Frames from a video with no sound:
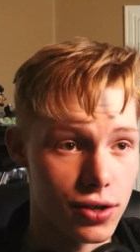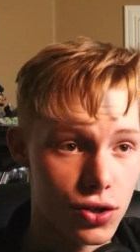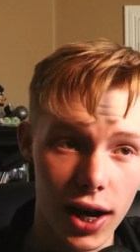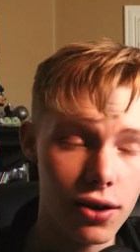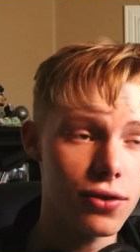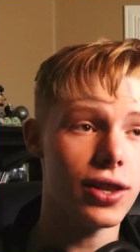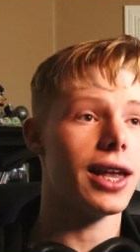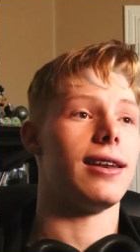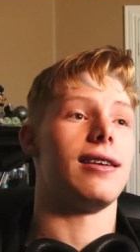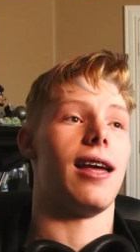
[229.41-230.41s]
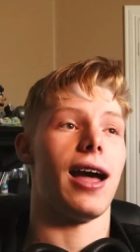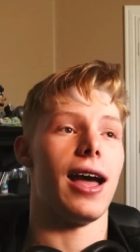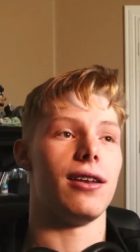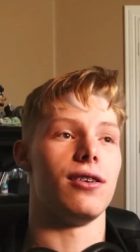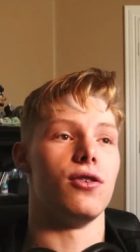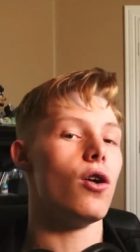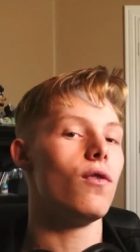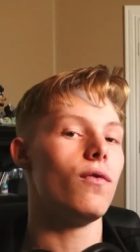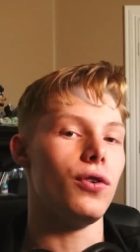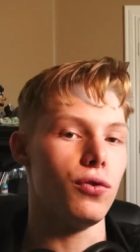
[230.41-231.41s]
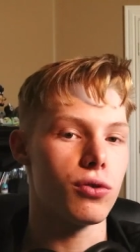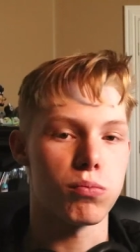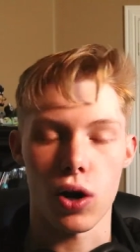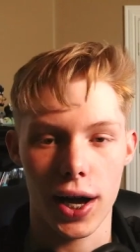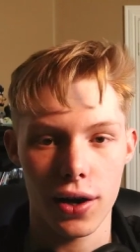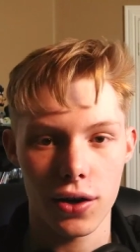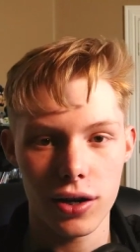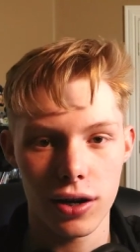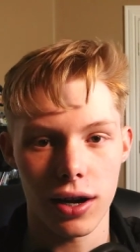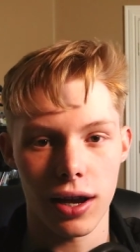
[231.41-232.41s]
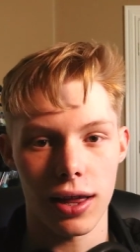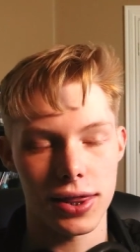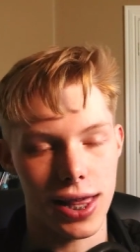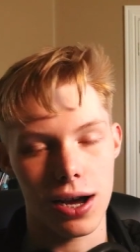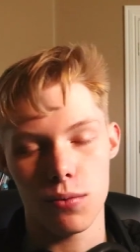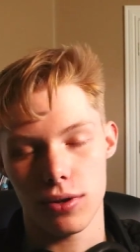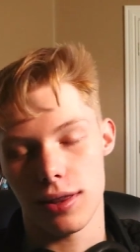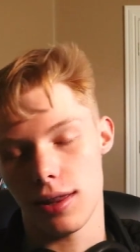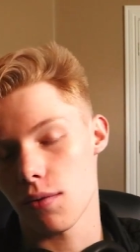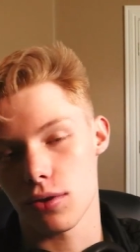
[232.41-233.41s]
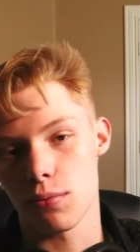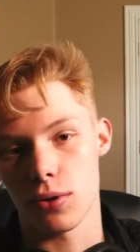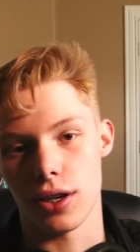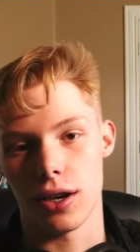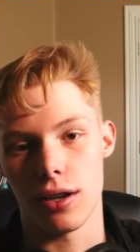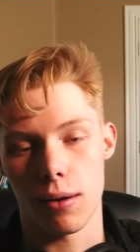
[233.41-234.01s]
channel that had no views prior, that was pretty good.